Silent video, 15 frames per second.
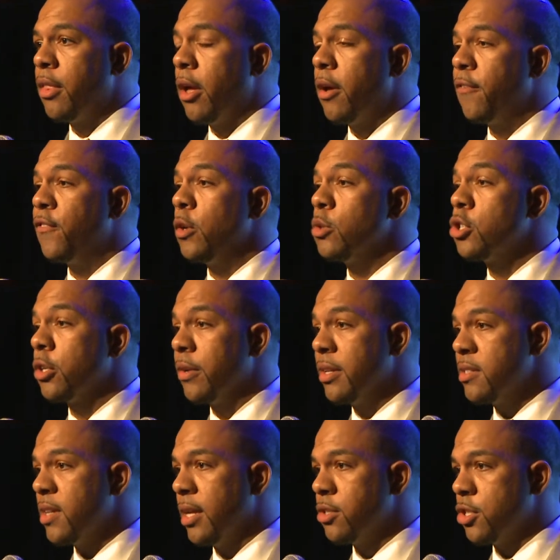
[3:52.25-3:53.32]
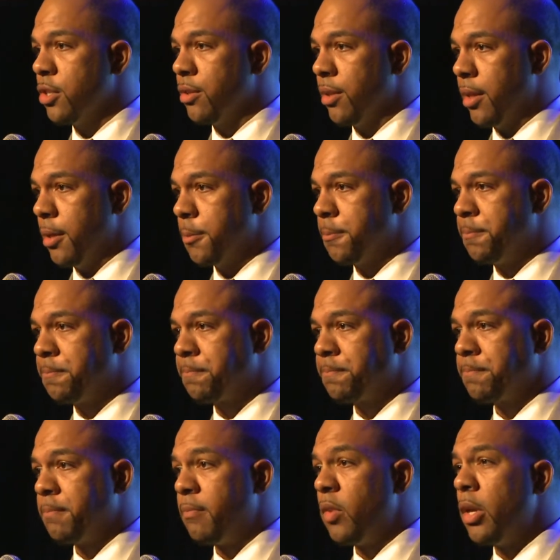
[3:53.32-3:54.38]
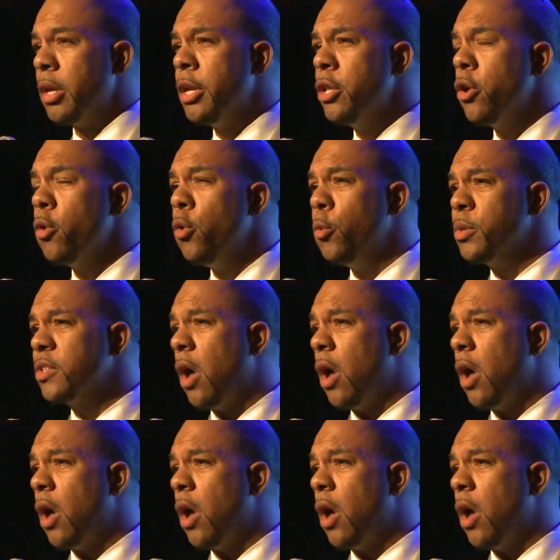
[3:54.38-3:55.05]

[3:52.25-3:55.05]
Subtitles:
a future intentionally. And you know who was